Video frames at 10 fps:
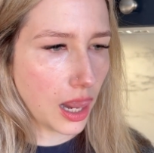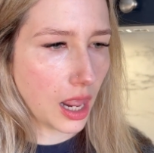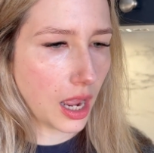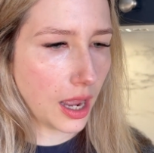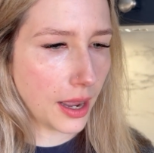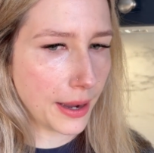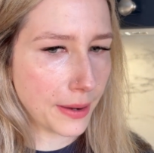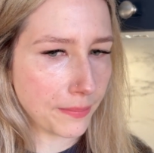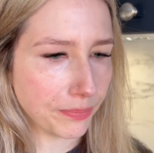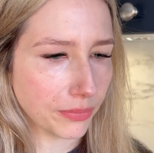
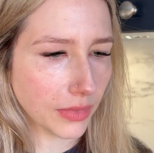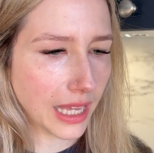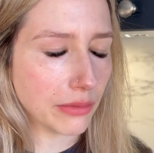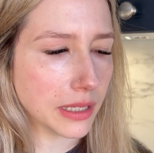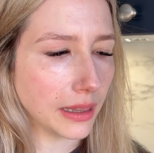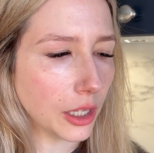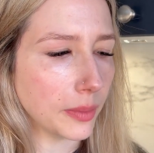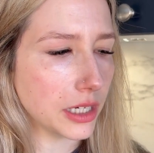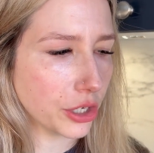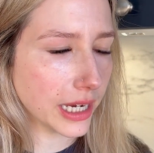It was a little
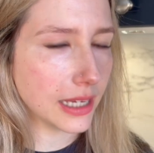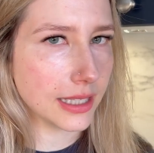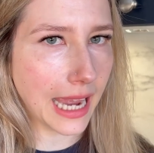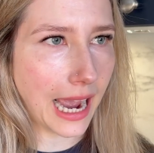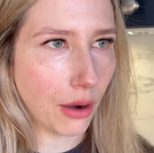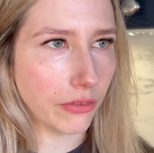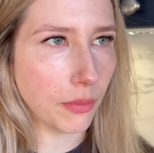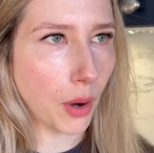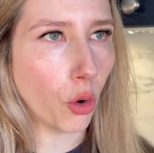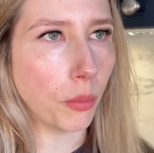bit tricky to get out of the
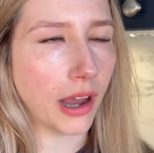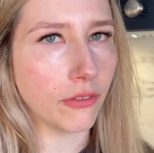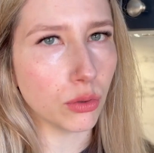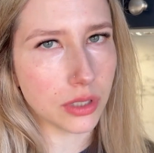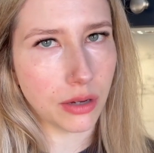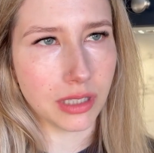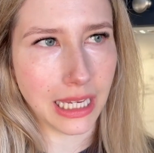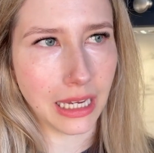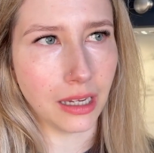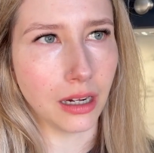bowl, but I've also
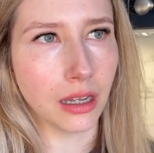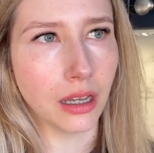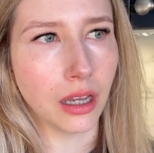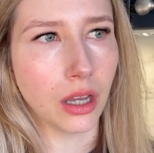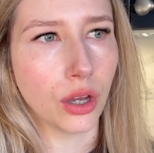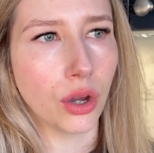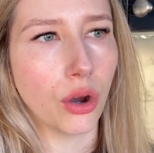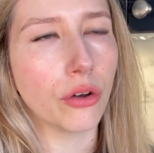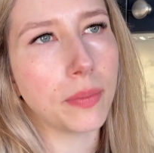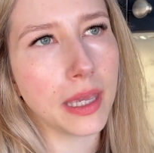seen
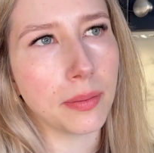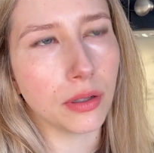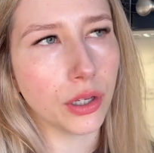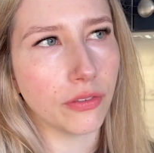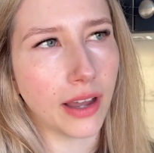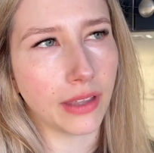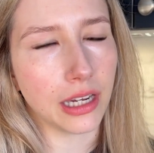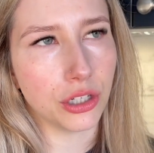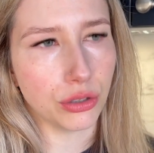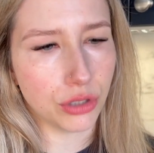other people who've had that
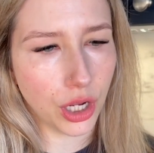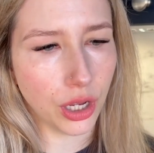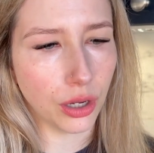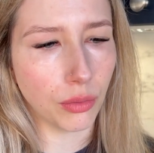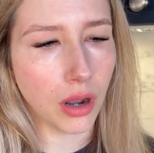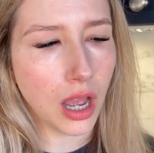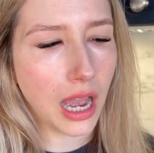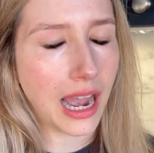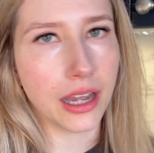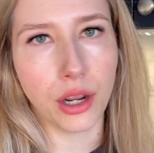issue too.
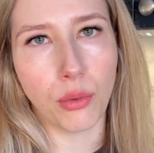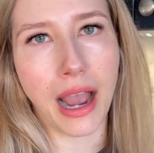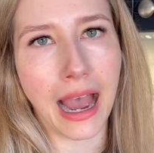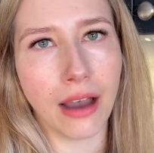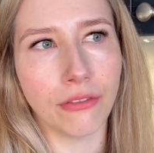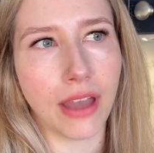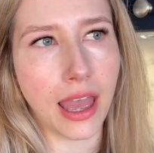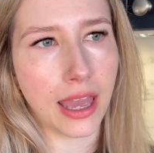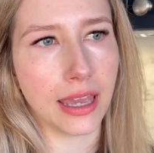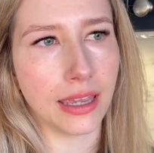I don't have
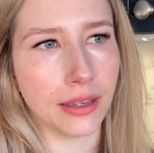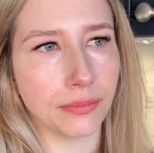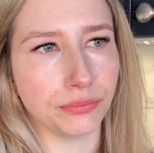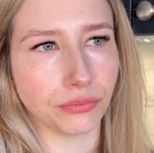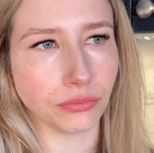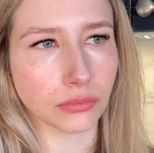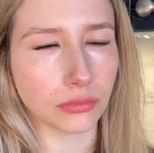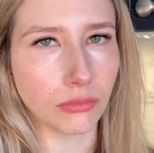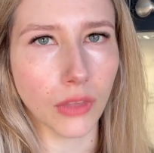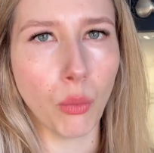
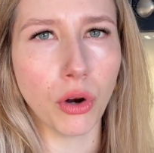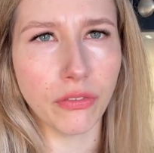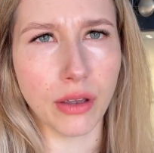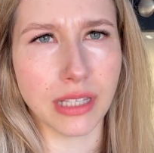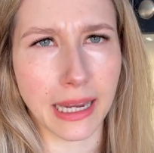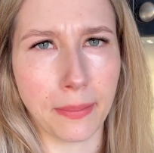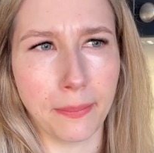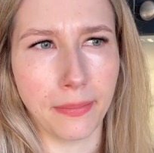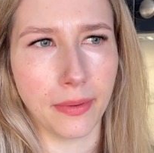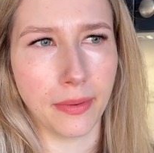one of those like
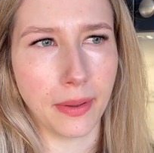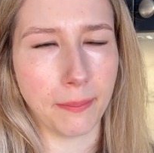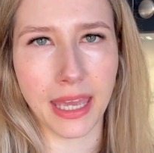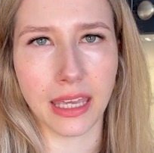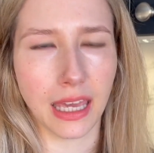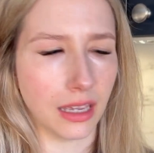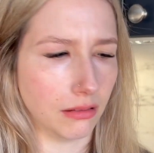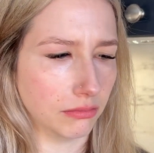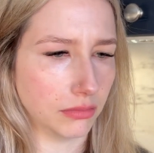baking,